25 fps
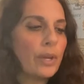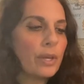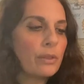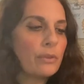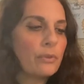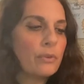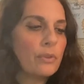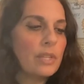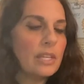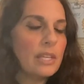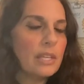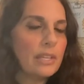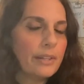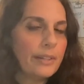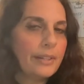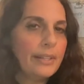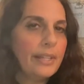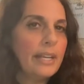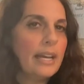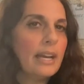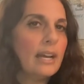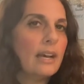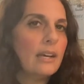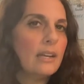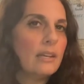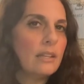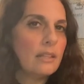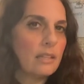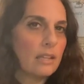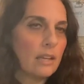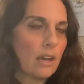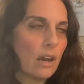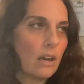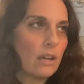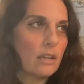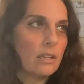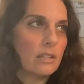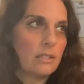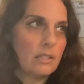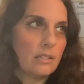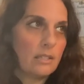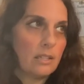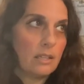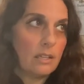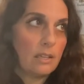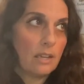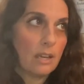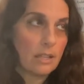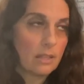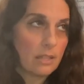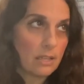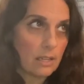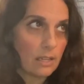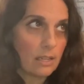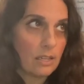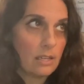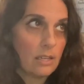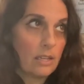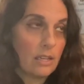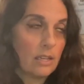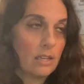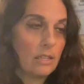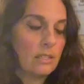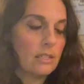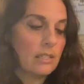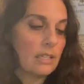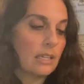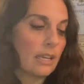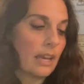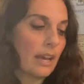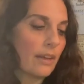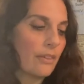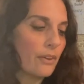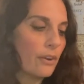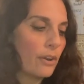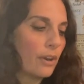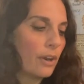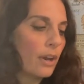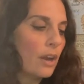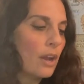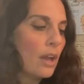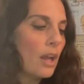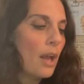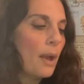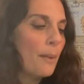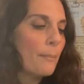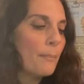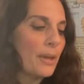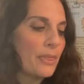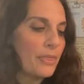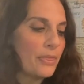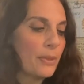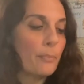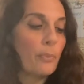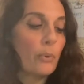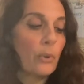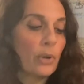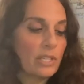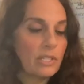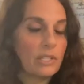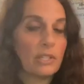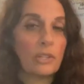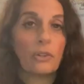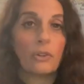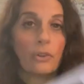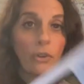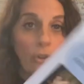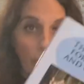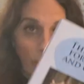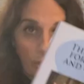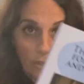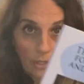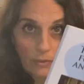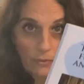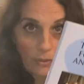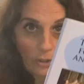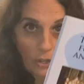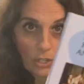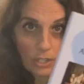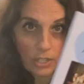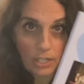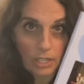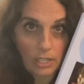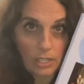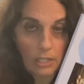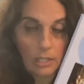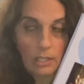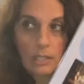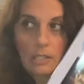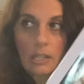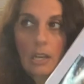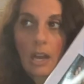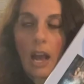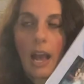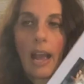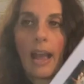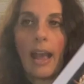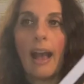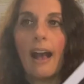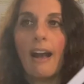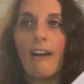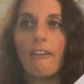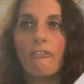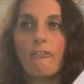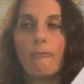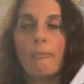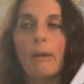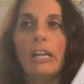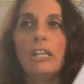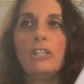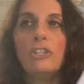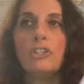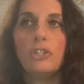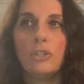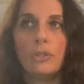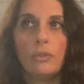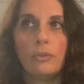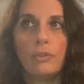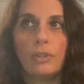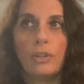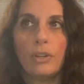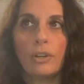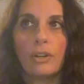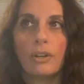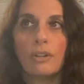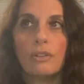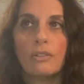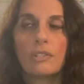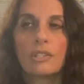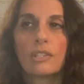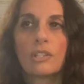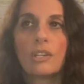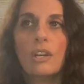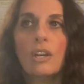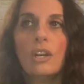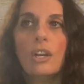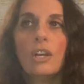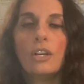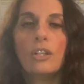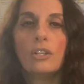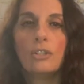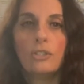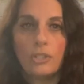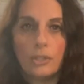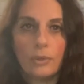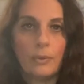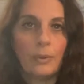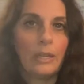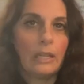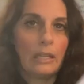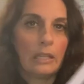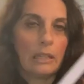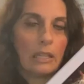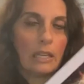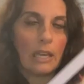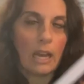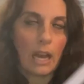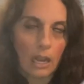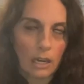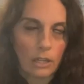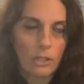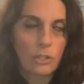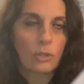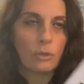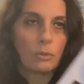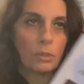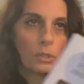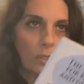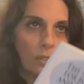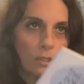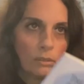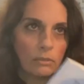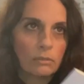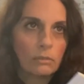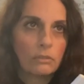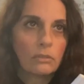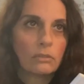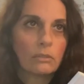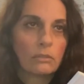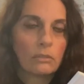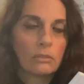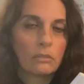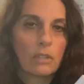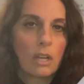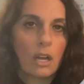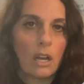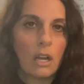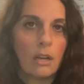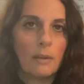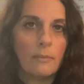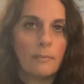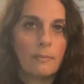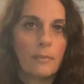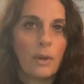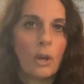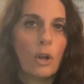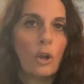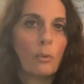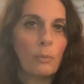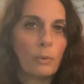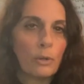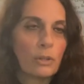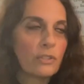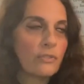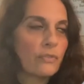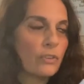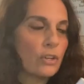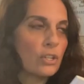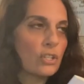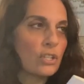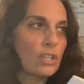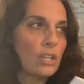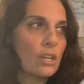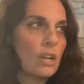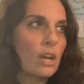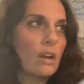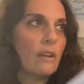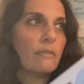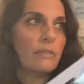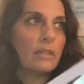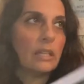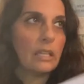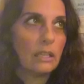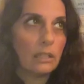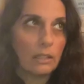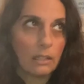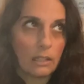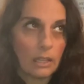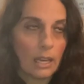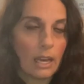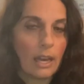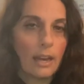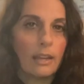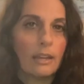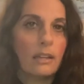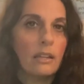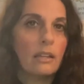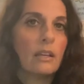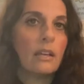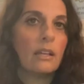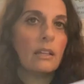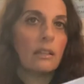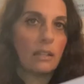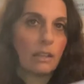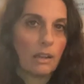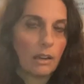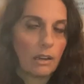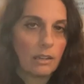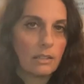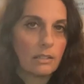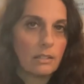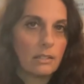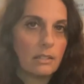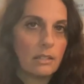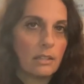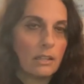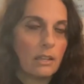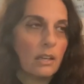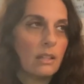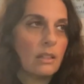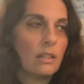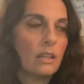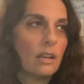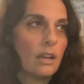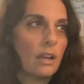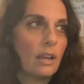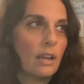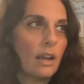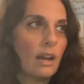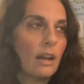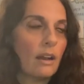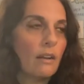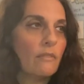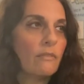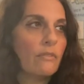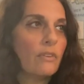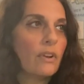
through the Iliad, the Odyssey, the Aeneid together, but the boys and girls versions. I have my juniors doing the actual um, Homer's version of the Iliad and the Odyssey, and then I have